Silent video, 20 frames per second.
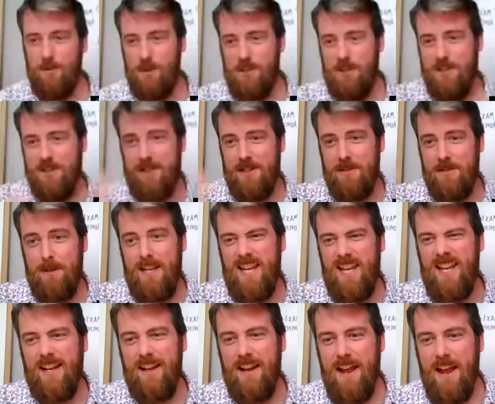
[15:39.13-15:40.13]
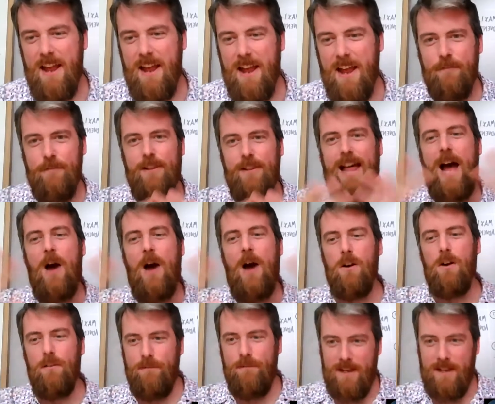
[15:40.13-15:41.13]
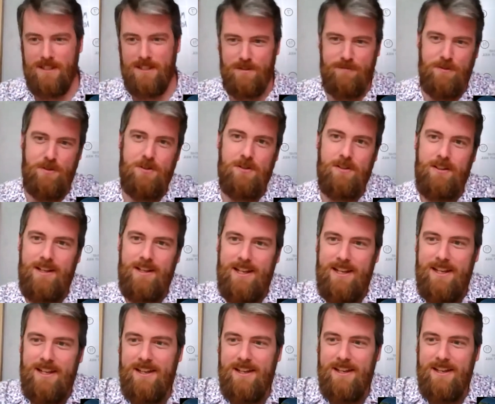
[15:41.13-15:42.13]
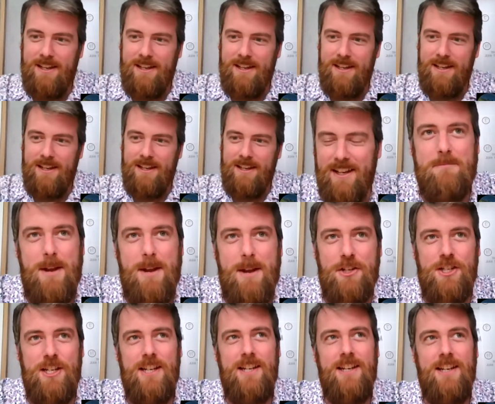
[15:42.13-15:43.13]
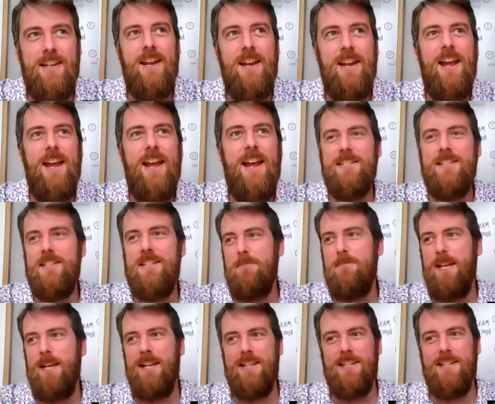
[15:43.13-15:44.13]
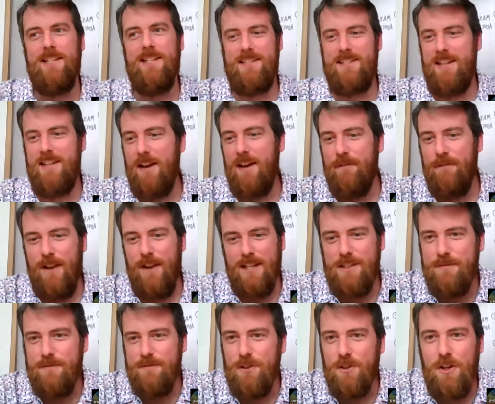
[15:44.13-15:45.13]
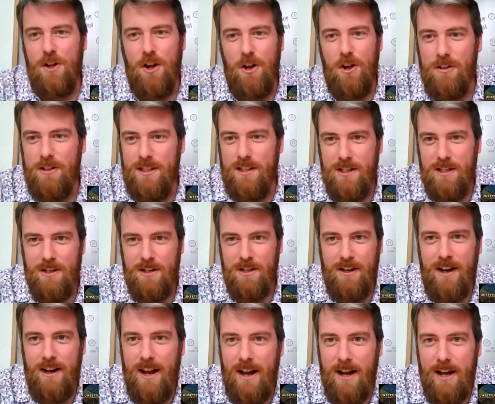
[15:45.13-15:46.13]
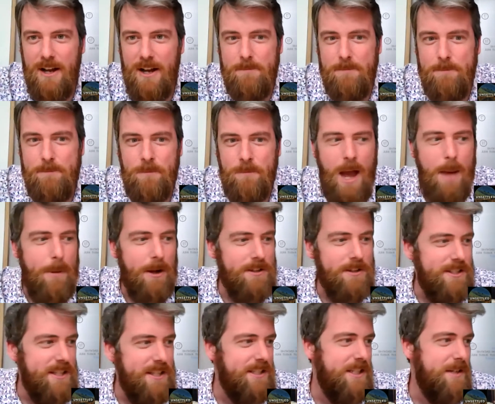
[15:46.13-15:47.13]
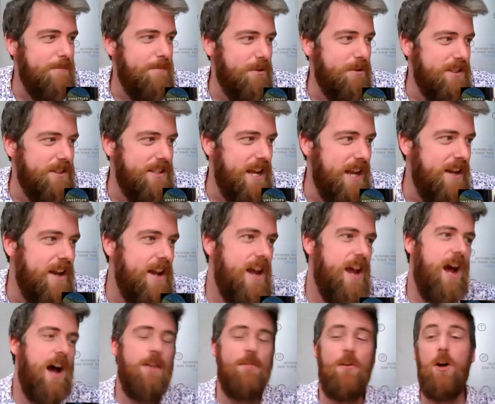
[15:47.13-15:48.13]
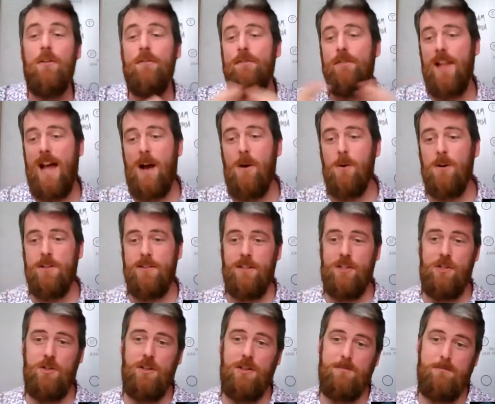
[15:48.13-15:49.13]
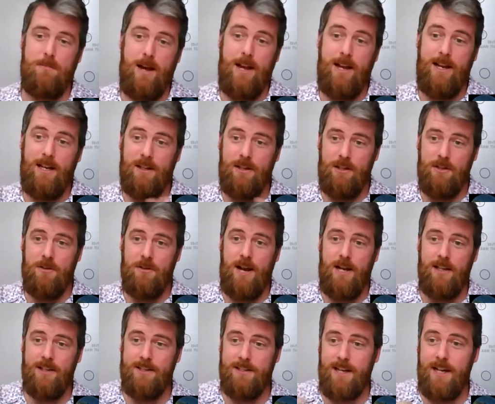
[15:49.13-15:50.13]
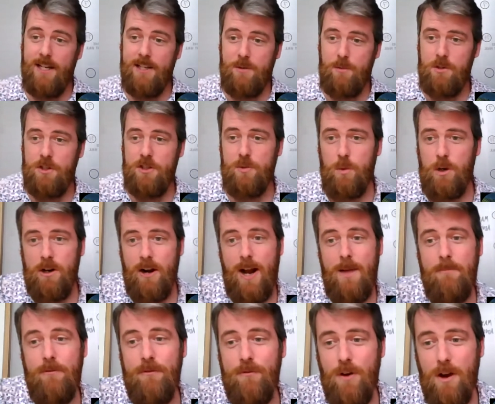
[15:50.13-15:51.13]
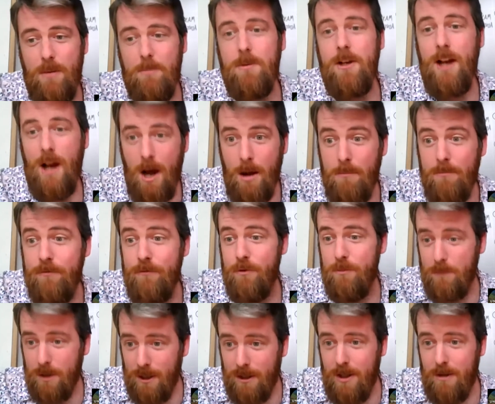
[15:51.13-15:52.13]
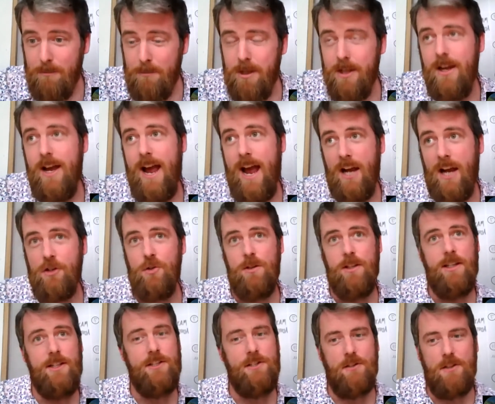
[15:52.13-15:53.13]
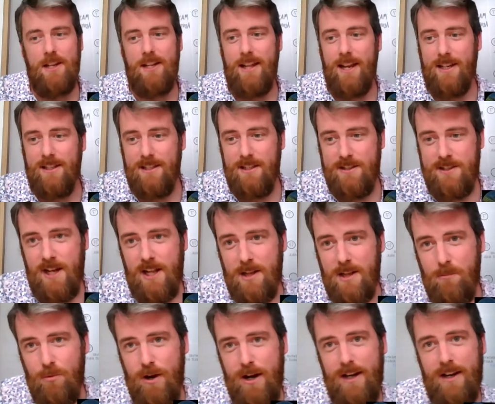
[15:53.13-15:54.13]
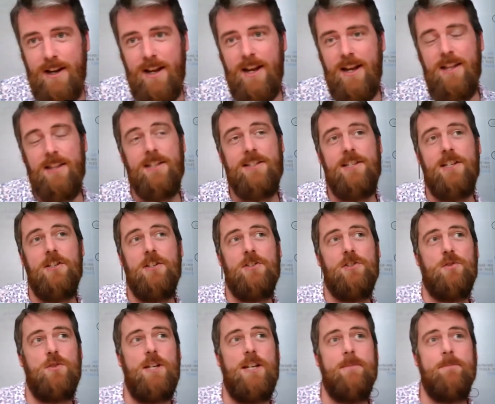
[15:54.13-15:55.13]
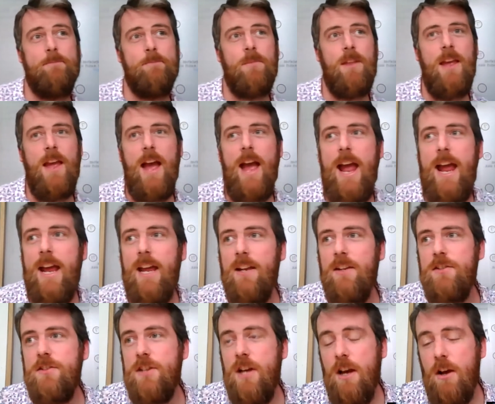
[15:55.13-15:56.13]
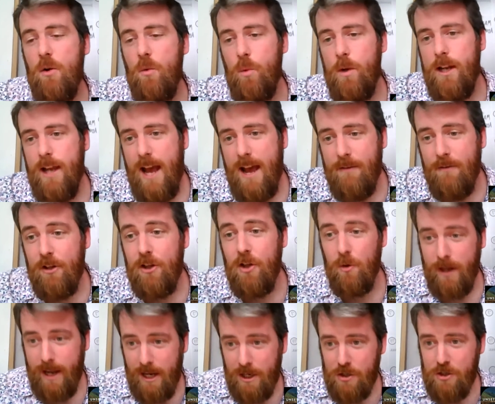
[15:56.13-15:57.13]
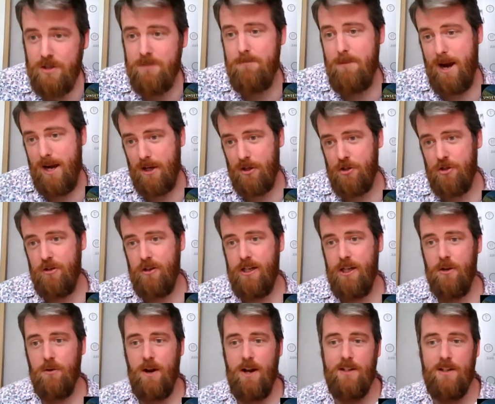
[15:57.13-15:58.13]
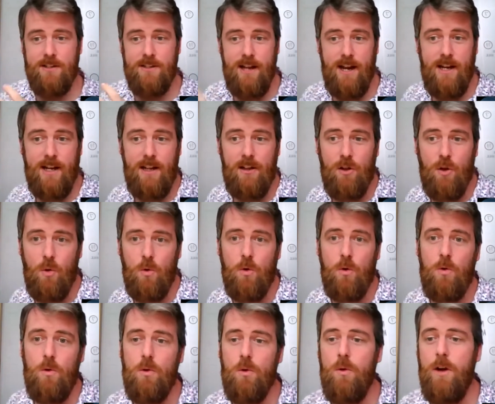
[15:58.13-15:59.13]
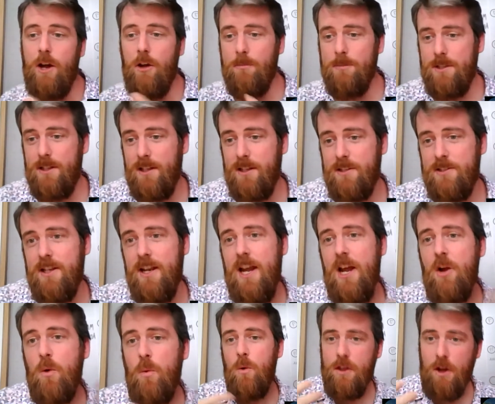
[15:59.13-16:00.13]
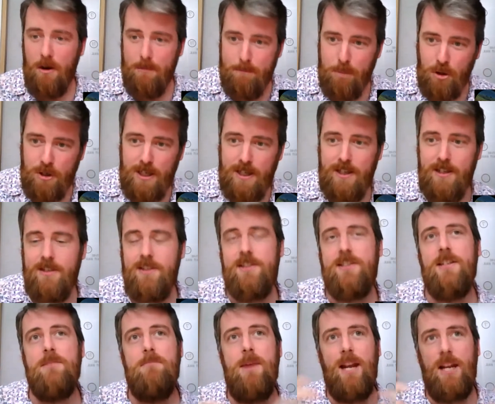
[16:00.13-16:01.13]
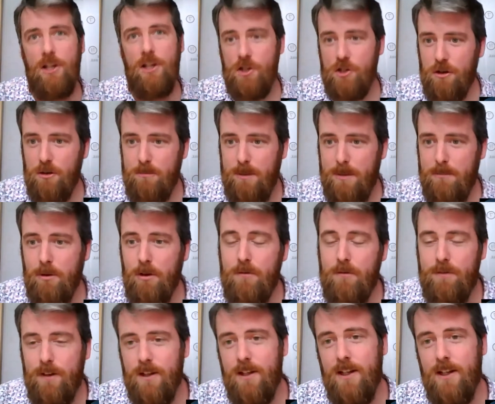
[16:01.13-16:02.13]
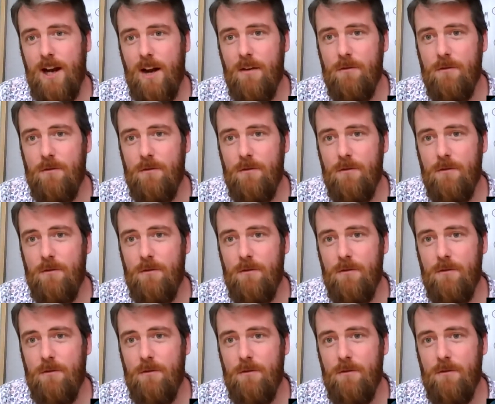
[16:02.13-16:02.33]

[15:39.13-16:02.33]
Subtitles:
which is the big flower festival in Medellin. It's the biggest festival all year. About 60% of all flowers that you can buy in the United States, which is where I'm from, come from Colombia, actually. So they like to celebrate this industry. And we have a location manager here on site, a local, who helps us with our bookings and making sure people are feeling